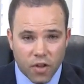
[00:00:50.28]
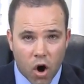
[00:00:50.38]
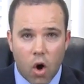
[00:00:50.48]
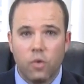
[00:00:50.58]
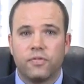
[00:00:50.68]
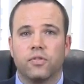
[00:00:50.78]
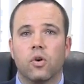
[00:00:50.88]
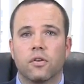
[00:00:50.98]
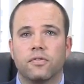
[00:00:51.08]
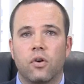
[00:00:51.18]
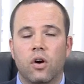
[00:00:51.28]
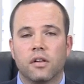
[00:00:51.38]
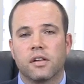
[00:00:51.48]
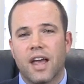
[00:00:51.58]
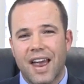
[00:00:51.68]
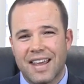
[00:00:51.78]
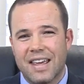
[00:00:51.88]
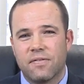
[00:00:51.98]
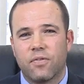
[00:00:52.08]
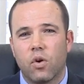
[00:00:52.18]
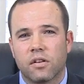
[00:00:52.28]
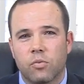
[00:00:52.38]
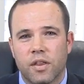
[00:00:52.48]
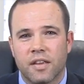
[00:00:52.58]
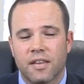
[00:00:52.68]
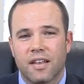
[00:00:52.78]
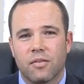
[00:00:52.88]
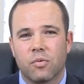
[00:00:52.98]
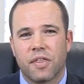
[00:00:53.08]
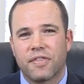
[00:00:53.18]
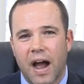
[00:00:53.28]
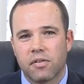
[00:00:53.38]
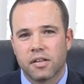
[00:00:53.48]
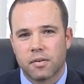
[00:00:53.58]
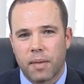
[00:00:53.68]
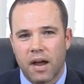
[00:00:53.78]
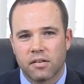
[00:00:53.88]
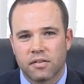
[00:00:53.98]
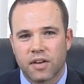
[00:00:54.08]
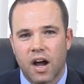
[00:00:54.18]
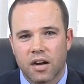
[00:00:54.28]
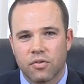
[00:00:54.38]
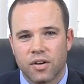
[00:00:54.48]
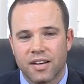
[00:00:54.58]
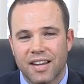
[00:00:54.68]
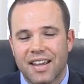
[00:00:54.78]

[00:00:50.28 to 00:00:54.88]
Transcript: the whole floor falls, and he falls with it, with thousands of pounds of concrete.